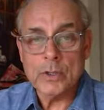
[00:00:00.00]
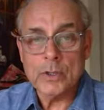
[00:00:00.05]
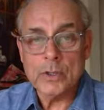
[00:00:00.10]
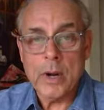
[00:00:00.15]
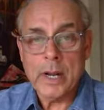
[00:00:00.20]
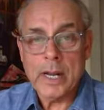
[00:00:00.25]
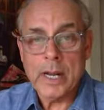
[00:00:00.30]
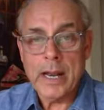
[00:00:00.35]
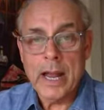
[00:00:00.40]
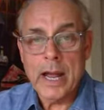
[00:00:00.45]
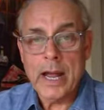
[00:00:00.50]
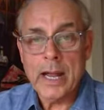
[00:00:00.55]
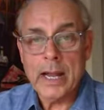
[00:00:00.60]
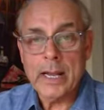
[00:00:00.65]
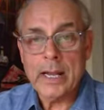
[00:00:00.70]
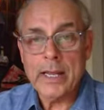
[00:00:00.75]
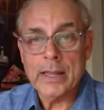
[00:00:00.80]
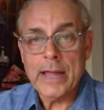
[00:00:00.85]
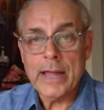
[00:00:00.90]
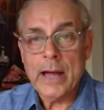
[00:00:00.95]

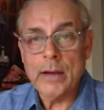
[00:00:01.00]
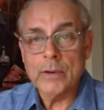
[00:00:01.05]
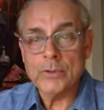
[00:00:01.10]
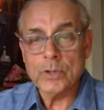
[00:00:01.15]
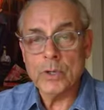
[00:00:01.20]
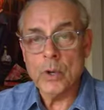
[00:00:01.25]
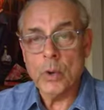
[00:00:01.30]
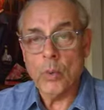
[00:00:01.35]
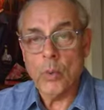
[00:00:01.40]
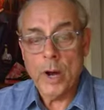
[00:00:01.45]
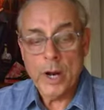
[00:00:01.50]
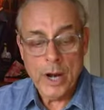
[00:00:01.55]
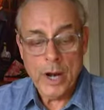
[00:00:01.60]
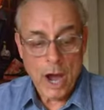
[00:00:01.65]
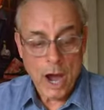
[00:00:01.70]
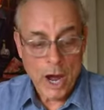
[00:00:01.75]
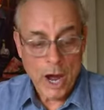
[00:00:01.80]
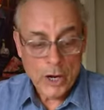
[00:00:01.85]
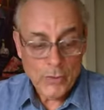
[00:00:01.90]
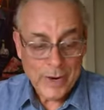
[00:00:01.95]

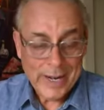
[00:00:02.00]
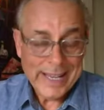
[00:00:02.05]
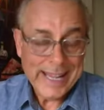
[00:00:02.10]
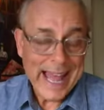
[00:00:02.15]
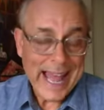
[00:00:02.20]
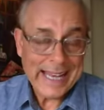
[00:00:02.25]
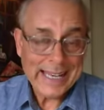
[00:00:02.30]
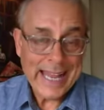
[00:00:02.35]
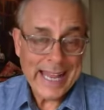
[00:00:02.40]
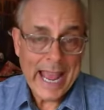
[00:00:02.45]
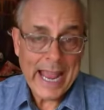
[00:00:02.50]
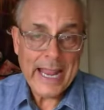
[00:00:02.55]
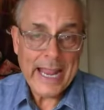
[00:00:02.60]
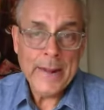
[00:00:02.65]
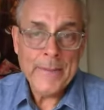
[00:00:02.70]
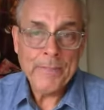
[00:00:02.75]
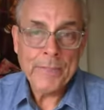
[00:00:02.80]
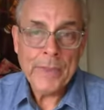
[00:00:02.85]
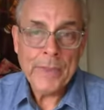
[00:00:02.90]
29,100 that day.